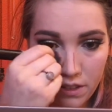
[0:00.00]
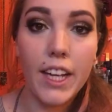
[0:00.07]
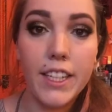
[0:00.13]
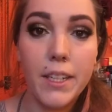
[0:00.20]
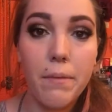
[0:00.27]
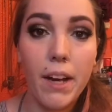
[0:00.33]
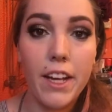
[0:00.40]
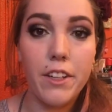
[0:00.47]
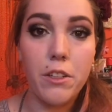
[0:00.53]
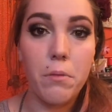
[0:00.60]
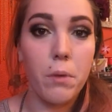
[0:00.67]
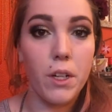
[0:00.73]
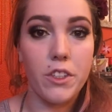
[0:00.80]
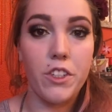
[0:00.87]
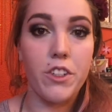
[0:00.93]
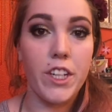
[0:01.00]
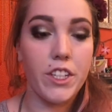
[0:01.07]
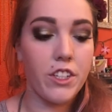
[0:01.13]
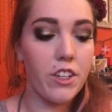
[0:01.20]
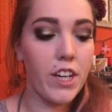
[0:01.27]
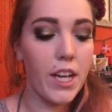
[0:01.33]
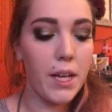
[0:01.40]
I did buy a new bronzer
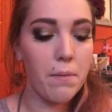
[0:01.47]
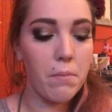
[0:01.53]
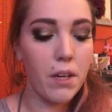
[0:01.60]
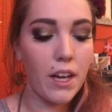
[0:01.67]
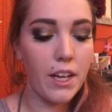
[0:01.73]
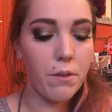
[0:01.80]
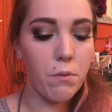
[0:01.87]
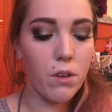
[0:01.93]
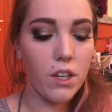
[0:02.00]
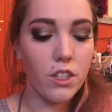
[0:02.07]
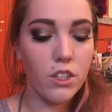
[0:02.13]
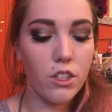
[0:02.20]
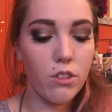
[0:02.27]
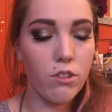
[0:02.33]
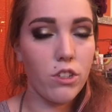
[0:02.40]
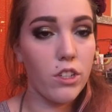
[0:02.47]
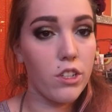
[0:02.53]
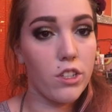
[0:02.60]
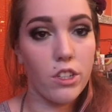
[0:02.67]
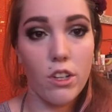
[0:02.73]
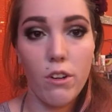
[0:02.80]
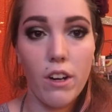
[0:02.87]
yesterday, but I want to
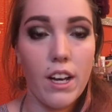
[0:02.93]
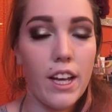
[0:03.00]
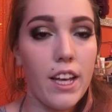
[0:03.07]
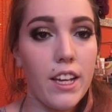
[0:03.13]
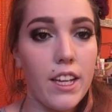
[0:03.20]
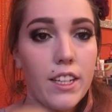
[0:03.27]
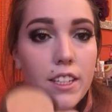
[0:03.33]
just go ahead